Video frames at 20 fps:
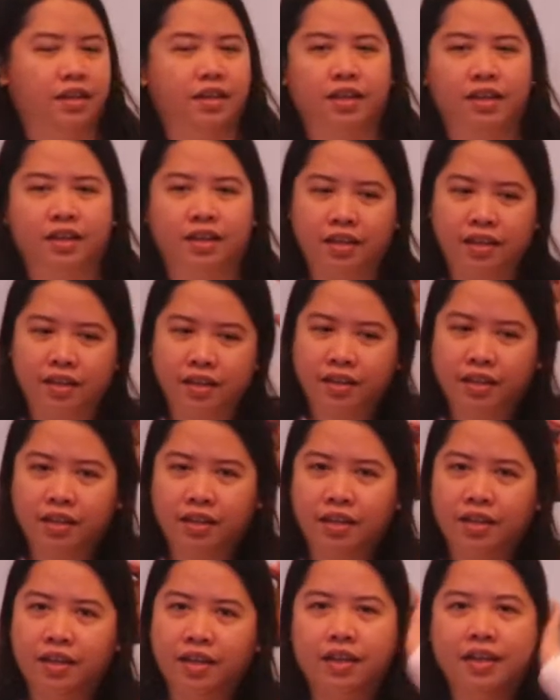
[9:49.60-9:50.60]

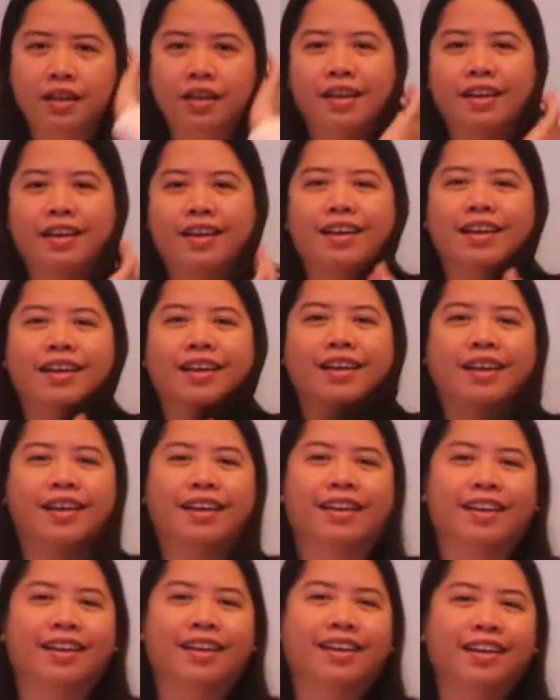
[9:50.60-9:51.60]

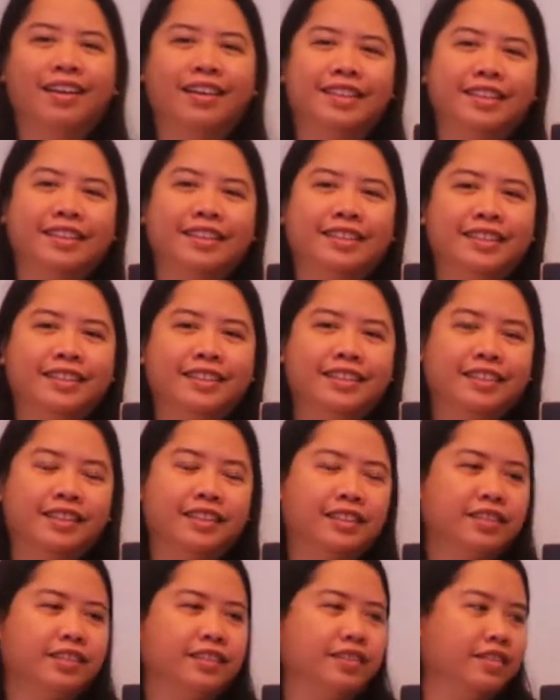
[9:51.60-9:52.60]

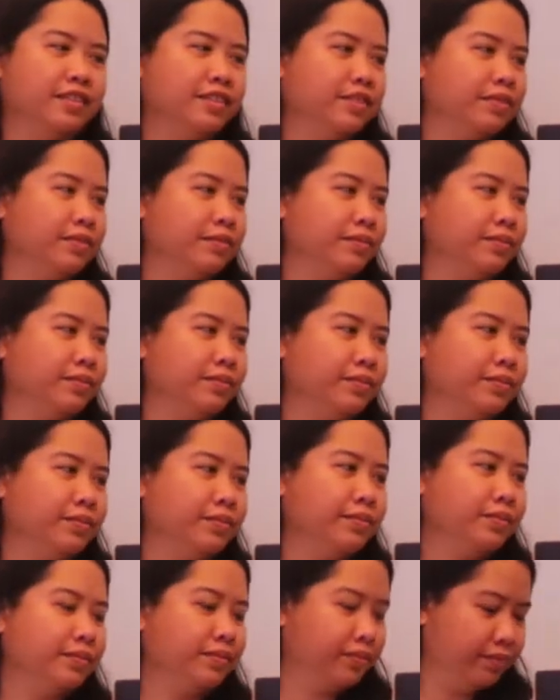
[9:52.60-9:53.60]

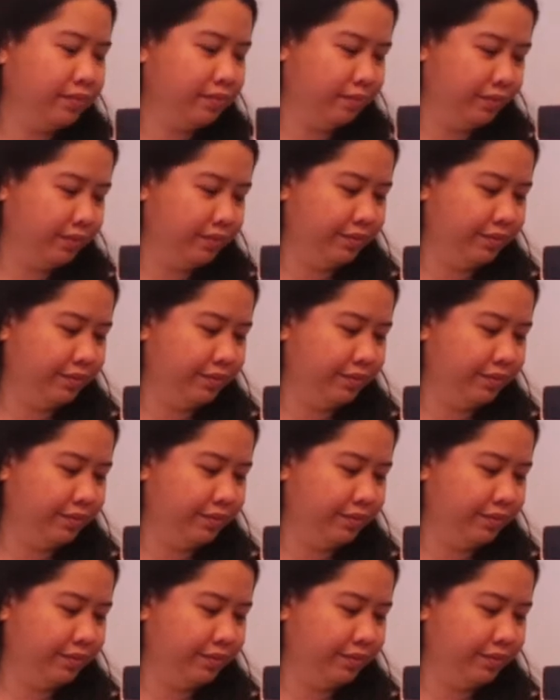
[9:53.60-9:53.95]
(not speaking)